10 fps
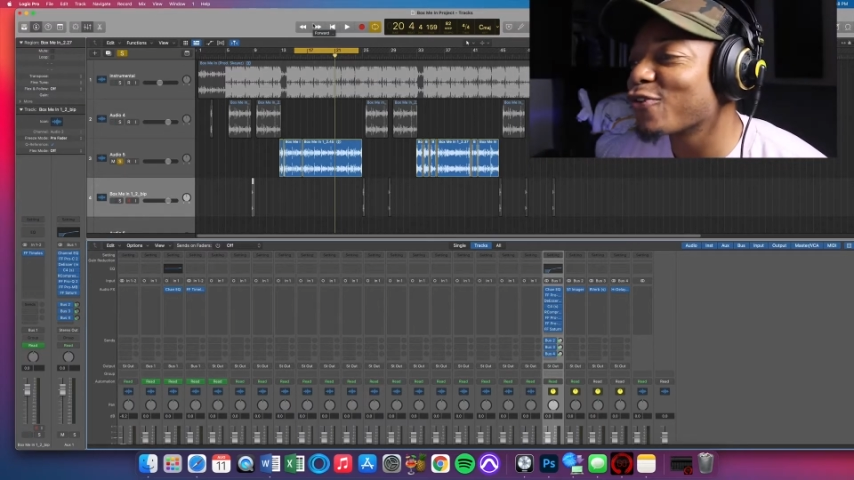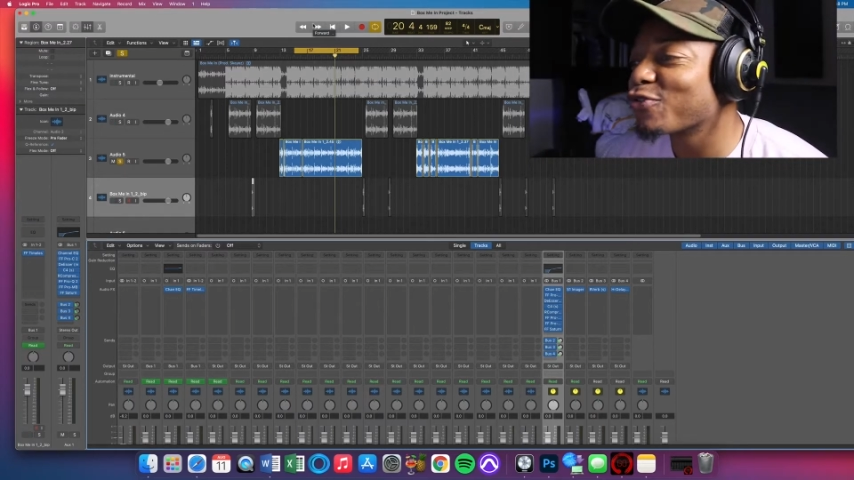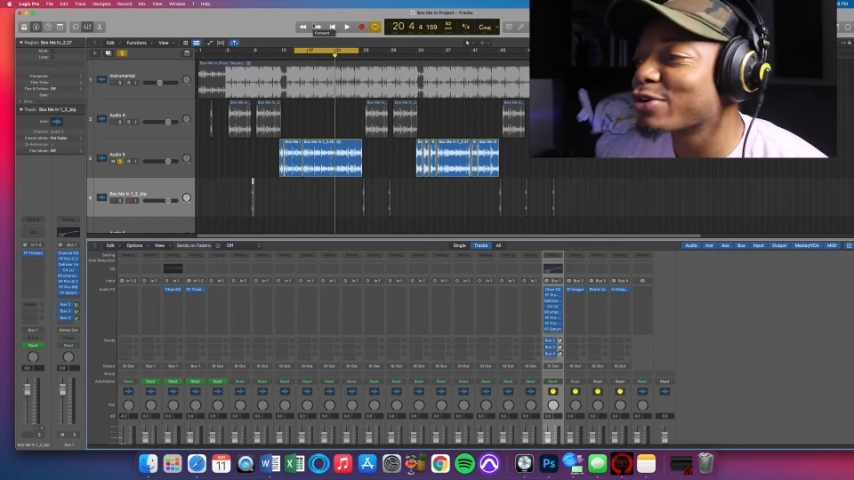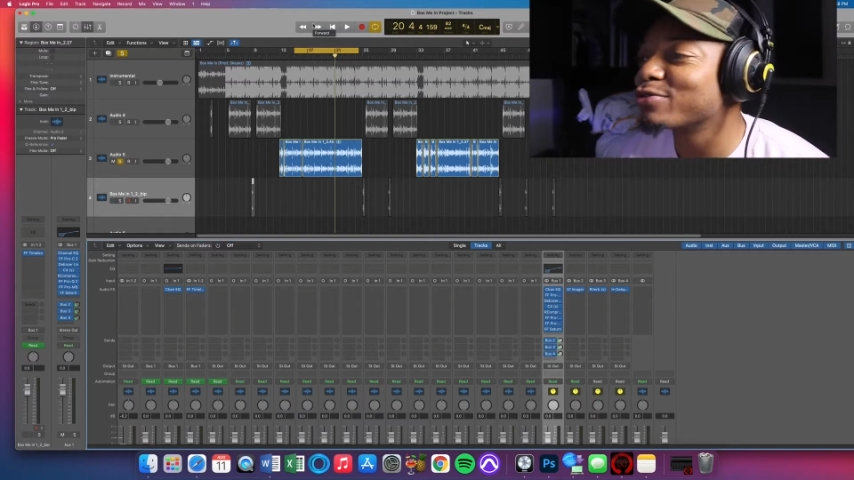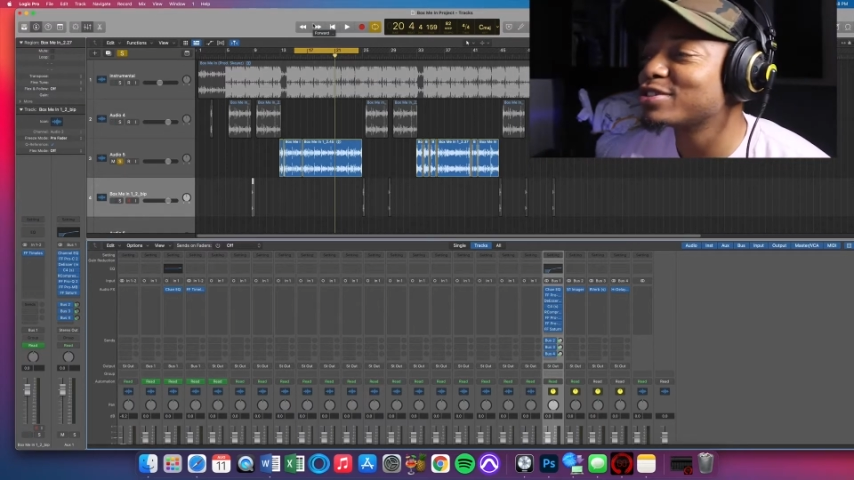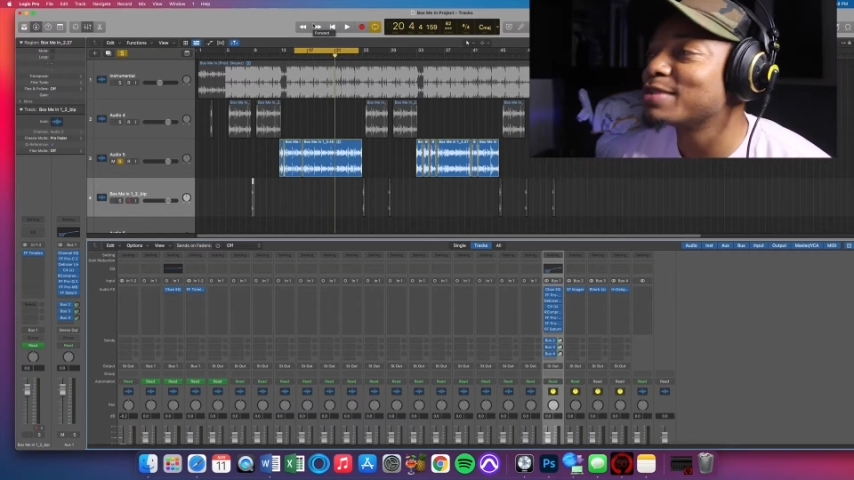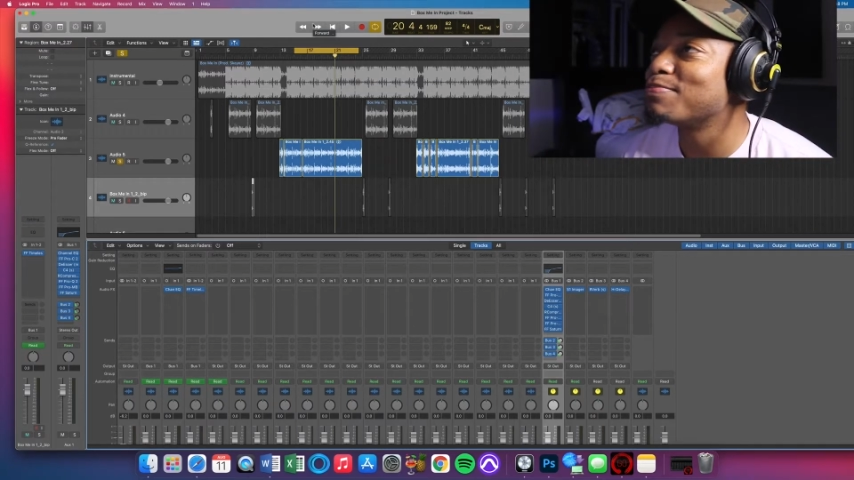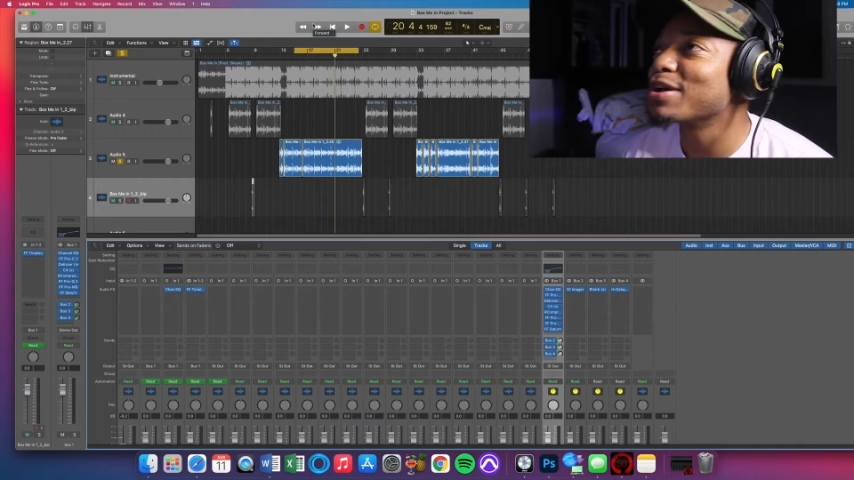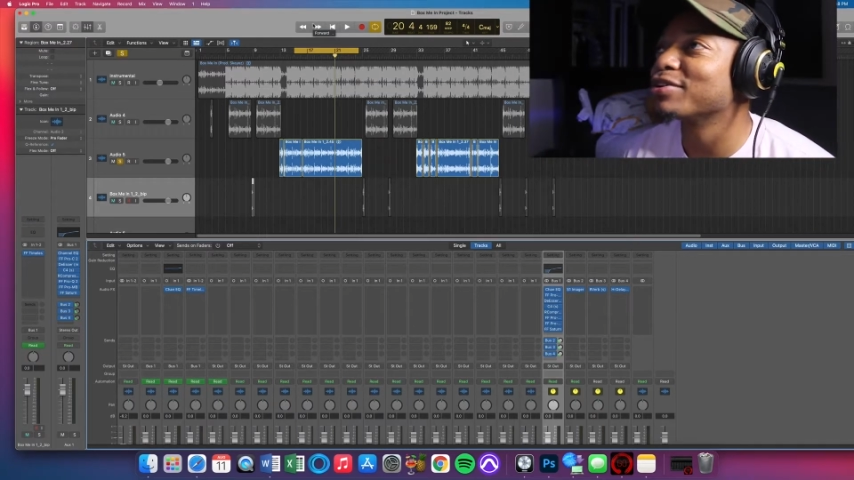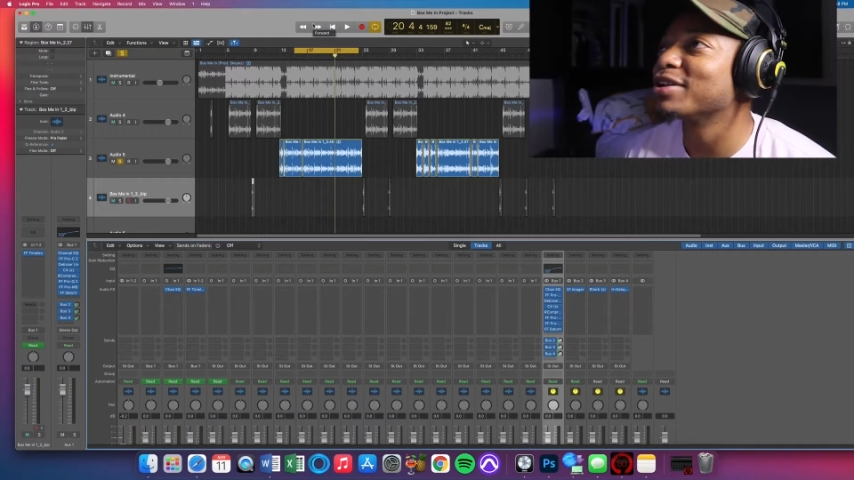frequency
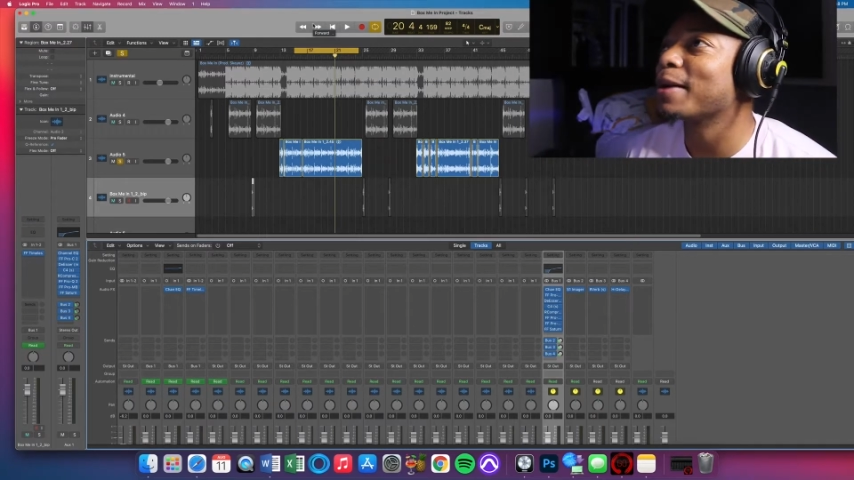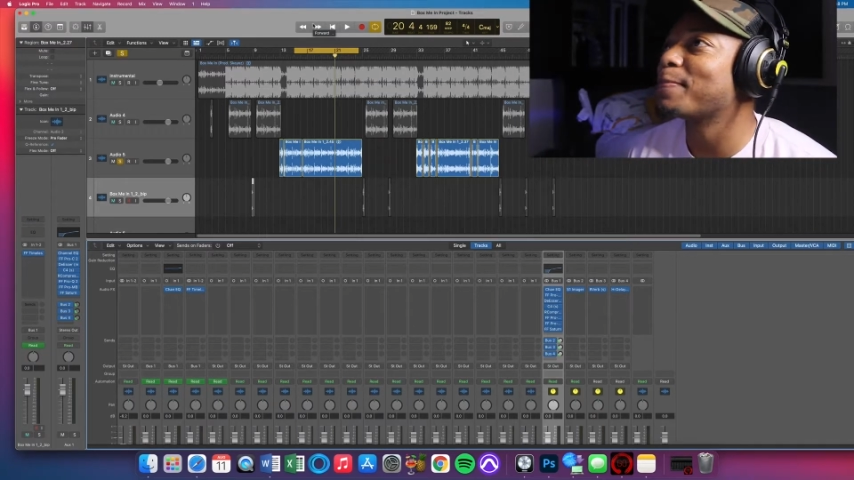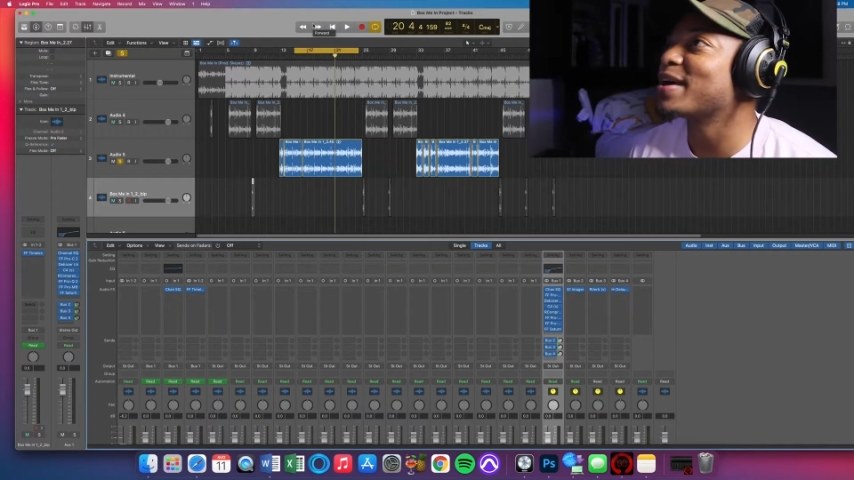buildup,